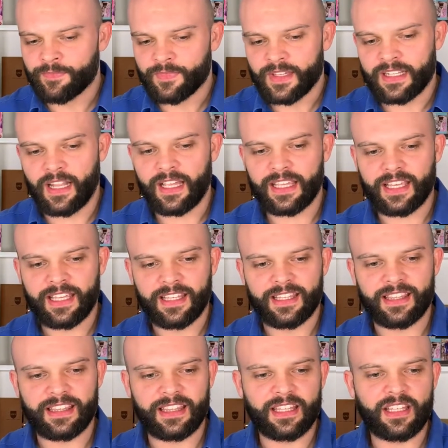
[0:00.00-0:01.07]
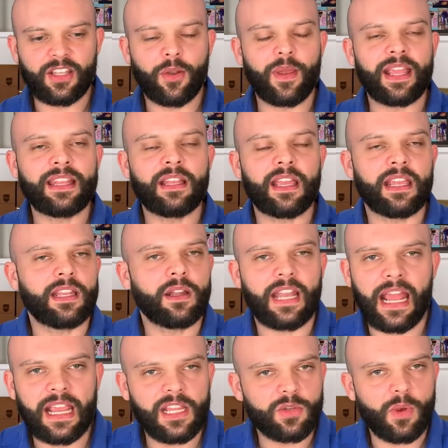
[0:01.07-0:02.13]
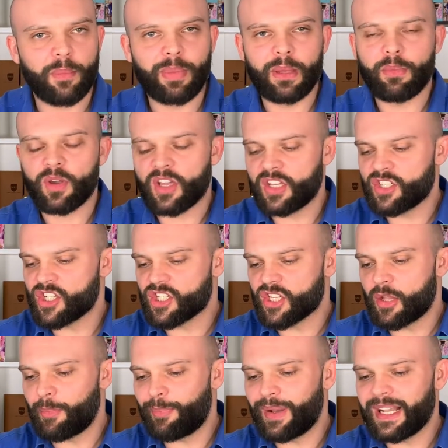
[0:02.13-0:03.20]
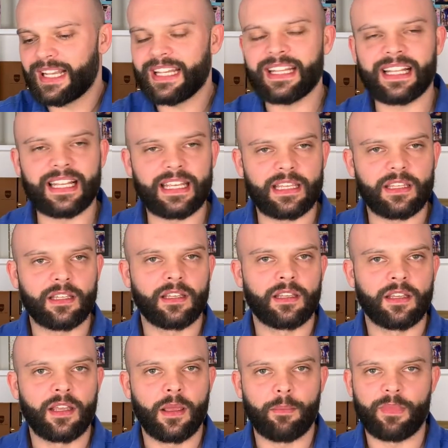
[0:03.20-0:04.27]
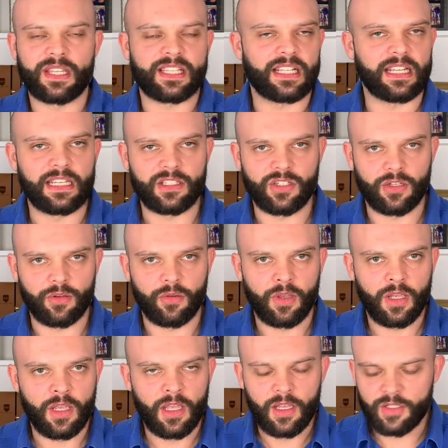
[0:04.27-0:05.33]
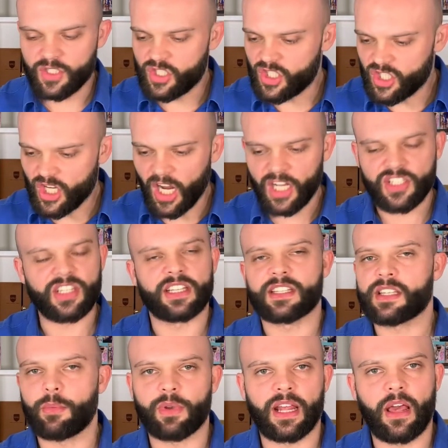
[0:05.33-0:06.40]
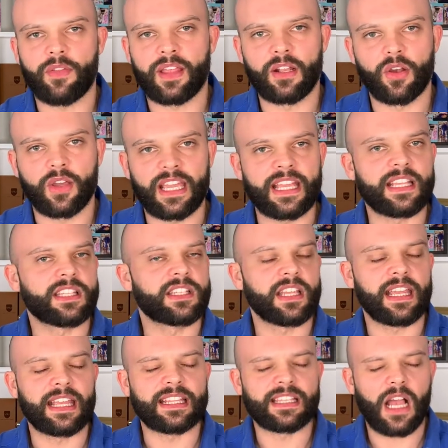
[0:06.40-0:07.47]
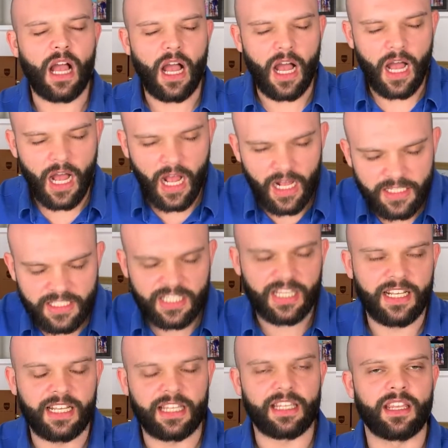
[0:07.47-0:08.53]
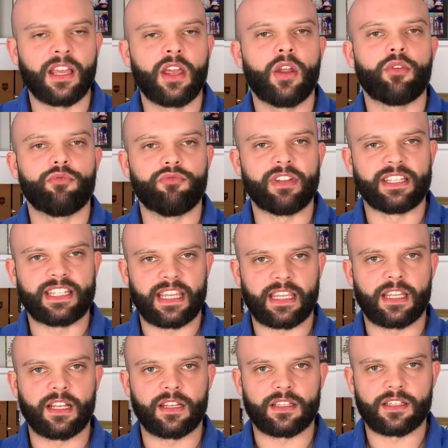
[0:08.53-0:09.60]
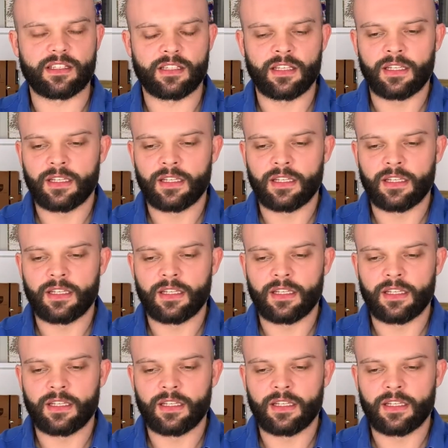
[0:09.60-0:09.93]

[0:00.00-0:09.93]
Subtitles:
like, you know, in an age where people can just completely mislead you, judging someone how they look is utterly ridiculous.